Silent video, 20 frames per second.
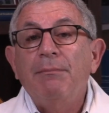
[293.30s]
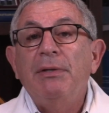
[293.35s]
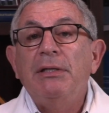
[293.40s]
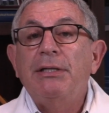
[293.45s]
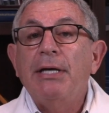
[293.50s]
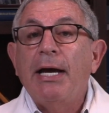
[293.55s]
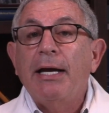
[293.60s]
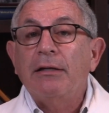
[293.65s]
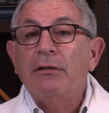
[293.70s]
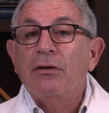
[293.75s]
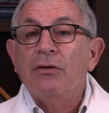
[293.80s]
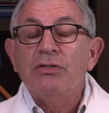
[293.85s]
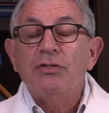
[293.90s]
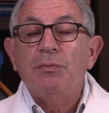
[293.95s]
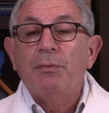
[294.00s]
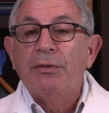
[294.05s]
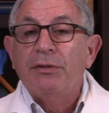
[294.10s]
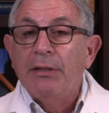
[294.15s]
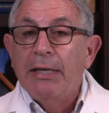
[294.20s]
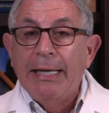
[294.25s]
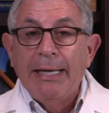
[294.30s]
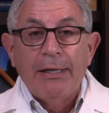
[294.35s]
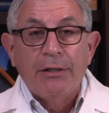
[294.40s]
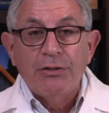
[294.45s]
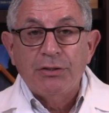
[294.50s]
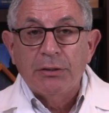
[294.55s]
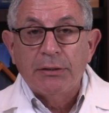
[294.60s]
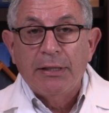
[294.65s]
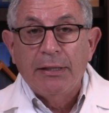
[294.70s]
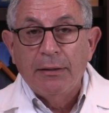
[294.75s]
be diagnosed with an
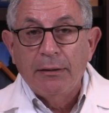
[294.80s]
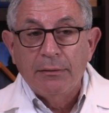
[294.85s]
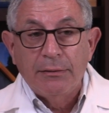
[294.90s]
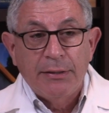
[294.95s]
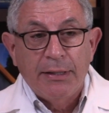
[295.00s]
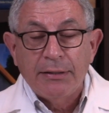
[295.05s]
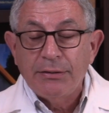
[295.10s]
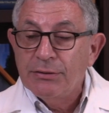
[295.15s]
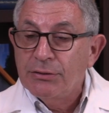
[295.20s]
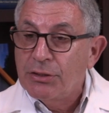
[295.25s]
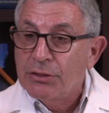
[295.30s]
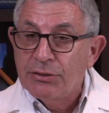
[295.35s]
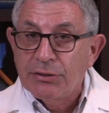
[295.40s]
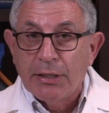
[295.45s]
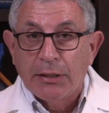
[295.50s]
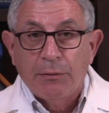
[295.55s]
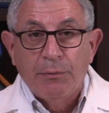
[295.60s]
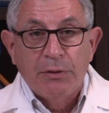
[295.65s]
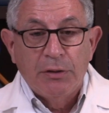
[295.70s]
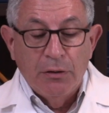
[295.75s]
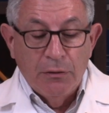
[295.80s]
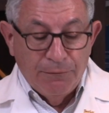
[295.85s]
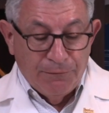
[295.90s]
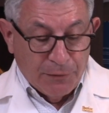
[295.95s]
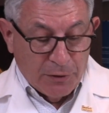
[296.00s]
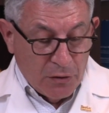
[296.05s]
antigen test just like we do for